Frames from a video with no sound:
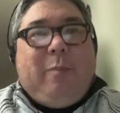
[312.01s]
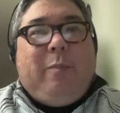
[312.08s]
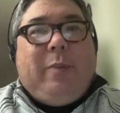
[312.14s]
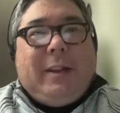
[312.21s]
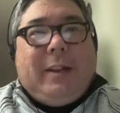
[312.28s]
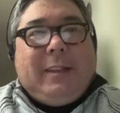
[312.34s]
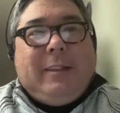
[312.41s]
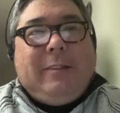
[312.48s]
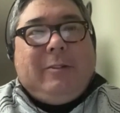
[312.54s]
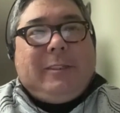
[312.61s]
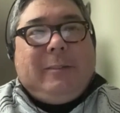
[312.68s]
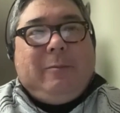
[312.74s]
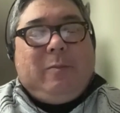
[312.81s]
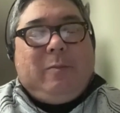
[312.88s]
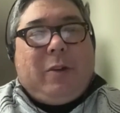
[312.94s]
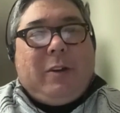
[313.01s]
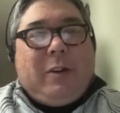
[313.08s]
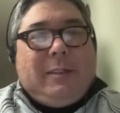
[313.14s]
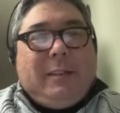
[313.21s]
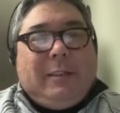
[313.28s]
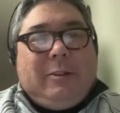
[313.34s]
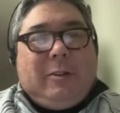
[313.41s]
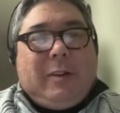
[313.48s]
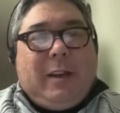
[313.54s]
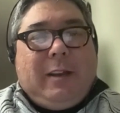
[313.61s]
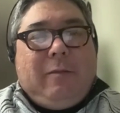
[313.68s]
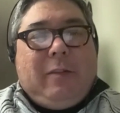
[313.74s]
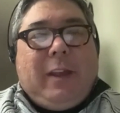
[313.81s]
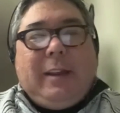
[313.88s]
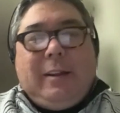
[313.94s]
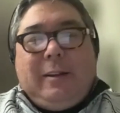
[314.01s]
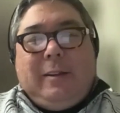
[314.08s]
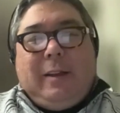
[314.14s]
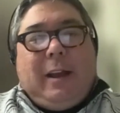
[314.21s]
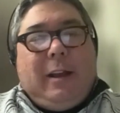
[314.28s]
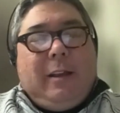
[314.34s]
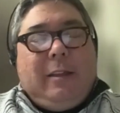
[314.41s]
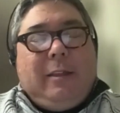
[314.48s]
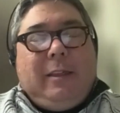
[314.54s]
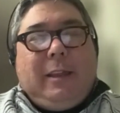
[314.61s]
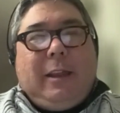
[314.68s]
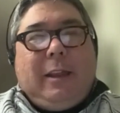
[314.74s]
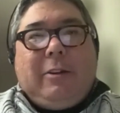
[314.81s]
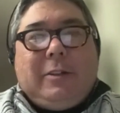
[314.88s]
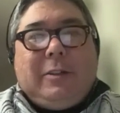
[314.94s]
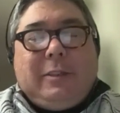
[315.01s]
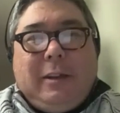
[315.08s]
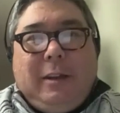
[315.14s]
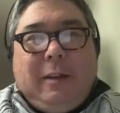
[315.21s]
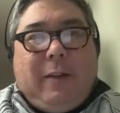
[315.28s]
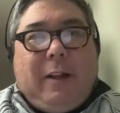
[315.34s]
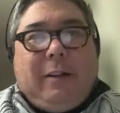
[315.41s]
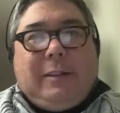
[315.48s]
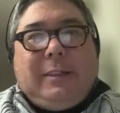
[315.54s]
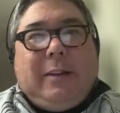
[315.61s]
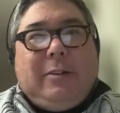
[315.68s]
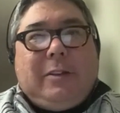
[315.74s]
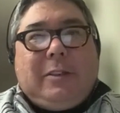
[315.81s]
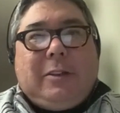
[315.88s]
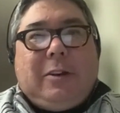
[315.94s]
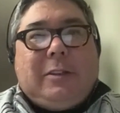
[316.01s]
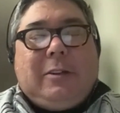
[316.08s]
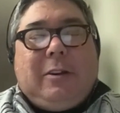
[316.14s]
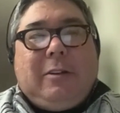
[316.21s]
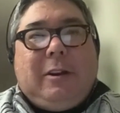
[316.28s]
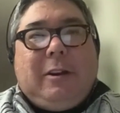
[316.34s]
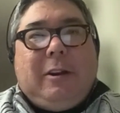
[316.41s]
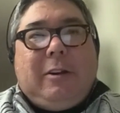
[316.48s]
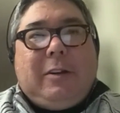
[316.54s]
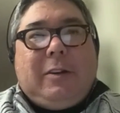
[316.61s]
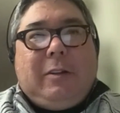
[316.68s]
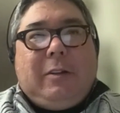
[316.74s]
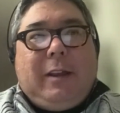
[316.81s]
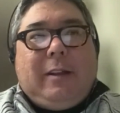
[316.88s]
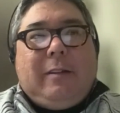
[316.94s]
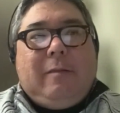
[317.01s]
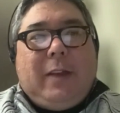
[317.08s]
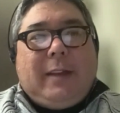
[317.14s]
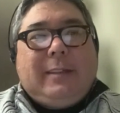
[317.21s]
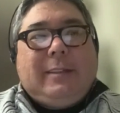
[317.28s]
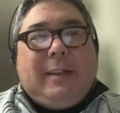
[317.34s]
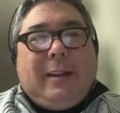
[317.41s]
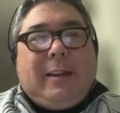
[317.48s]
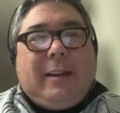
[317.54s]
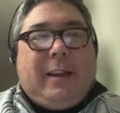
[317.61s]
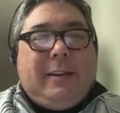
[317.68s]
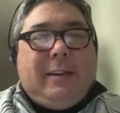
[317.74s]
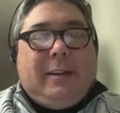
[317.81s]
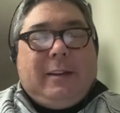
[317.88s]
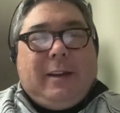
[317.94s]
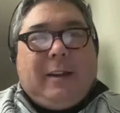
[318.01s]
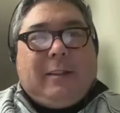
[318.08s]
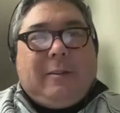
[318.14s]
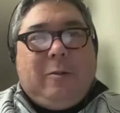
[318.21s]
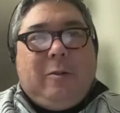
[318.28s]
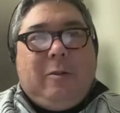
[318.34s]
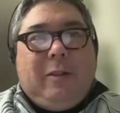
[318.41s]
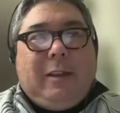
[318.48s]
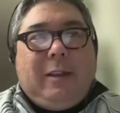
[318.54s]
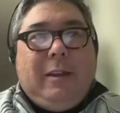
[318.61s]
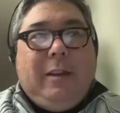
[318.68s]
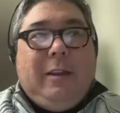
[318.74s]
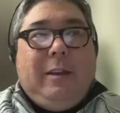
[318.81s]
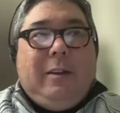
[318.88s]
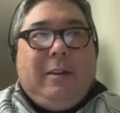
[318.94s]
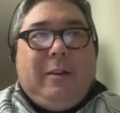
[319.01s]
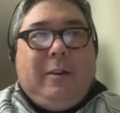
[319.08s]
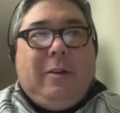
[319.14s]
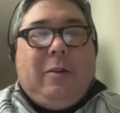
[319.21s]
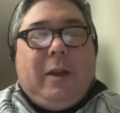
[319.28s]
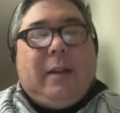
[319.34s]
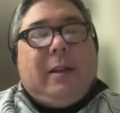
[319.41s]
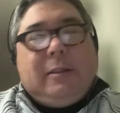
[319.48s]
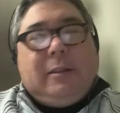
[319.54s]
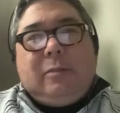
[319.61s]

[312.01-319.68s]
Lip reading: But then there's some parts that you're kind of like the character study of Alexander Skarsgård character. Like last night, I kind of got the whole like, oh, and